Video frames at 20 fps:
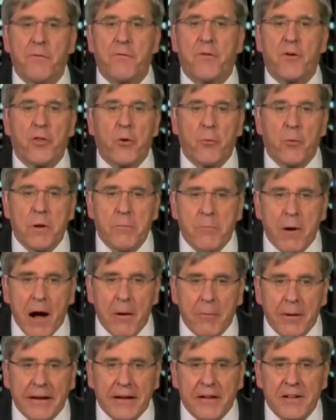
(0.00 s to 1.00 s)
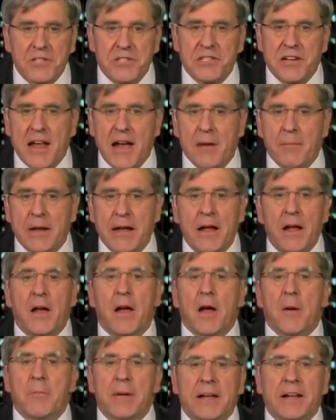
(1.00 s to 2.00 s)
for the Republicans, Tammy,
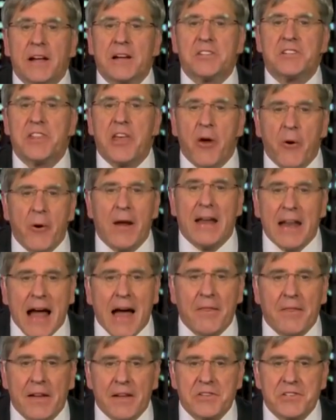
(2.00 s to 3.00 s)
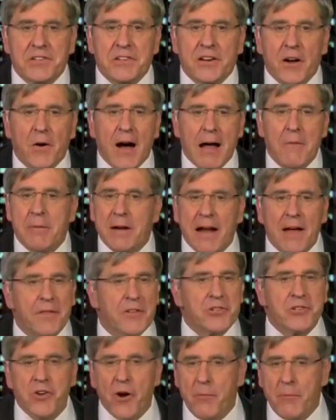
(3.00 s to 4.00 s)
because they're in on this. You know, I've been on
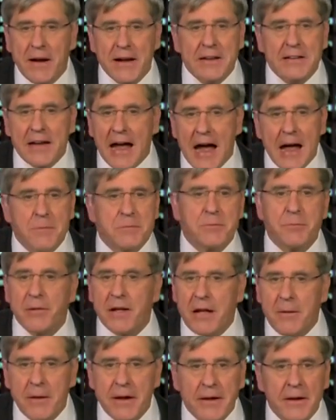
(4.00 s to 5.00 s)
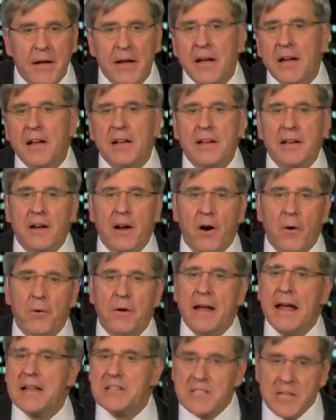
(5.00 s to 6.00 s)
the show many times blaming,
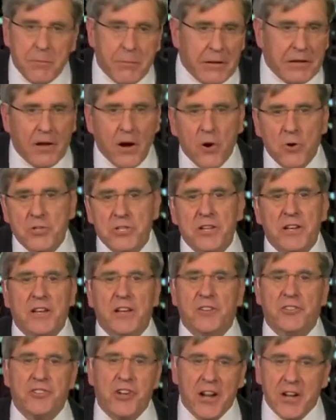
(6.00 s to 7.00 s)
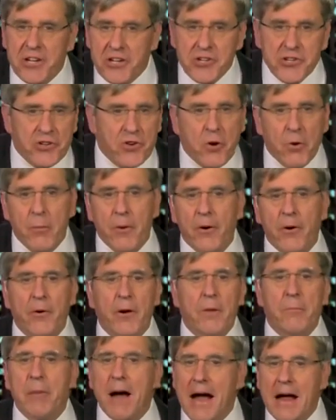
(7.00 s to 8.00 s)
Nancy Pelosi and Chucky Schumer
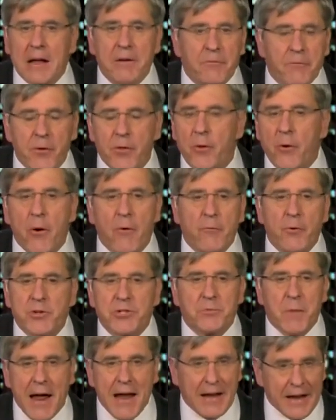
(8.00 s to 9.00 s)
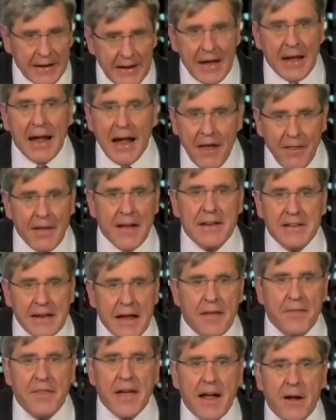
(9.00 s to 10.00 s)
and Biden for their overspending, and they
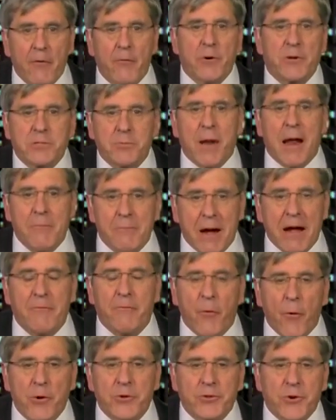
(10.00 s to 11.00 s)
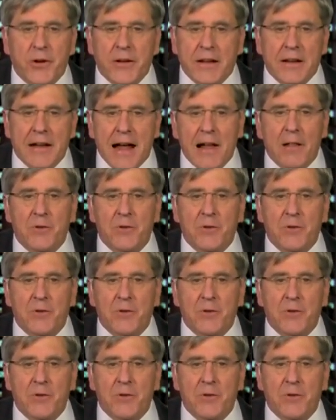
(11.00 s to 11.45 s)
did. They overspent by $4 trillion.